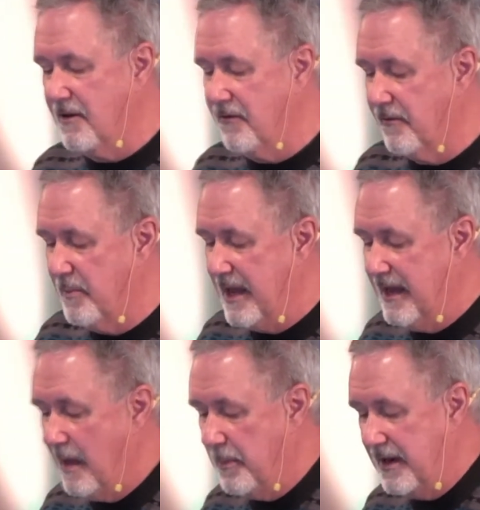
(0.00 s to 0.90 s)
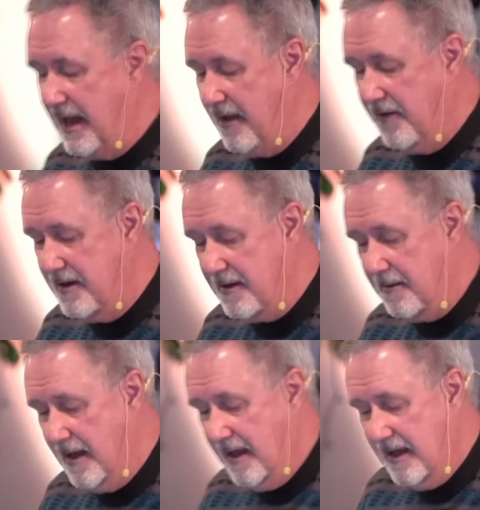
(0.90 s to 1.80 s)
of being up in heaven and
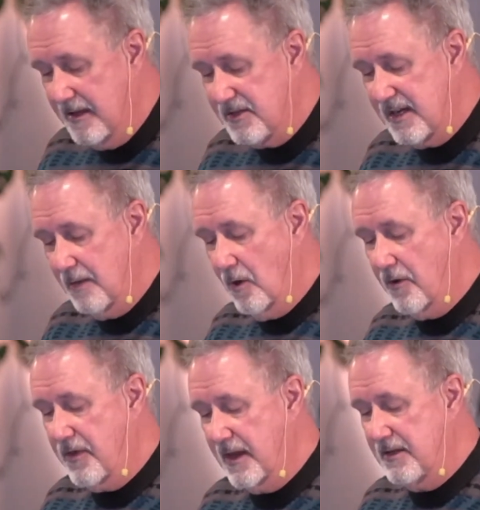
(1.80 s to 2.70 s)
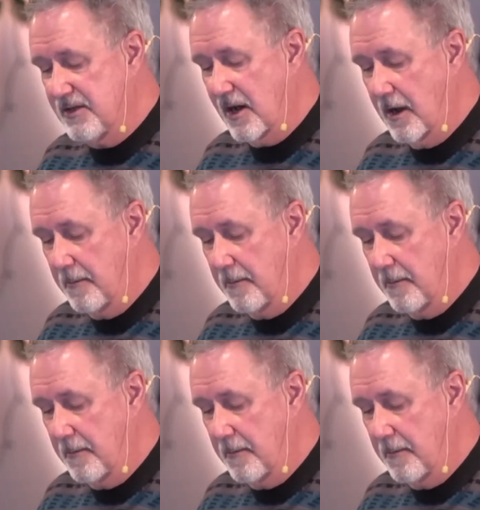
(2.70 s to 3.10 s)
seeing where things are?